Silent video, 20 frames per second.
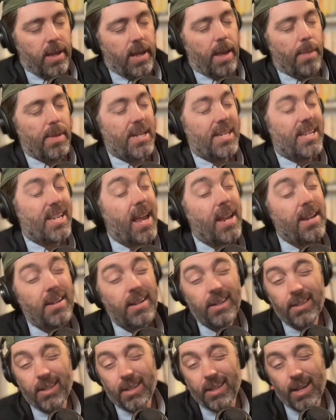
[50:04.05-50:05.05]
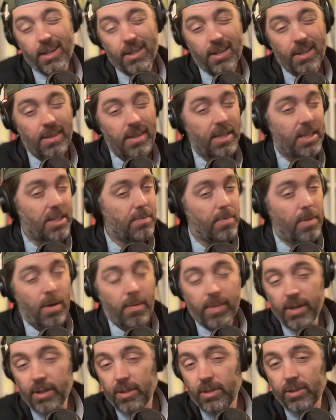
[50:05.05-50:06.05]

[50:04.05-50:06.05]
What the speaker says: intending to cut to these moments.